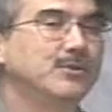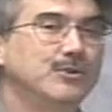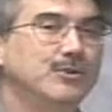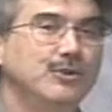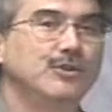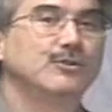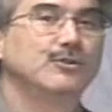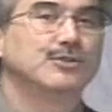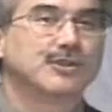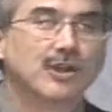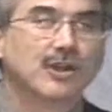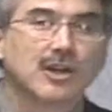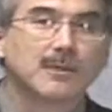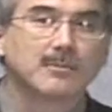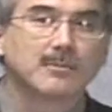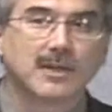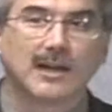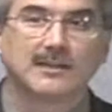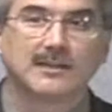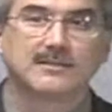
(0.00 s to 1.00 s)
who use
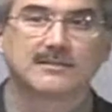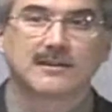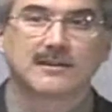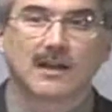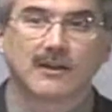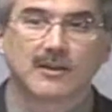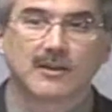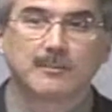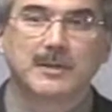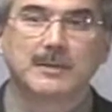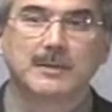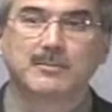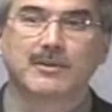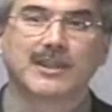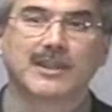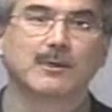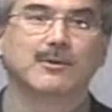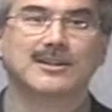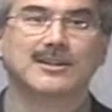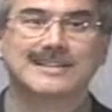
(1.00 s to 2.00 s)
curb cuts are the people
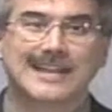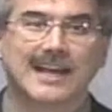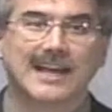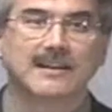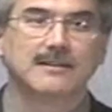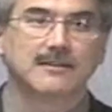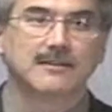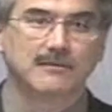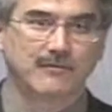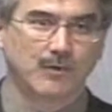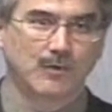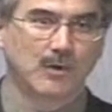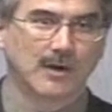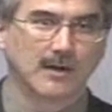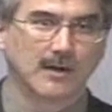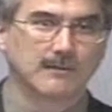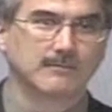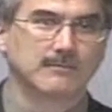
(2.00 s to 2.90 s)
they were intended for,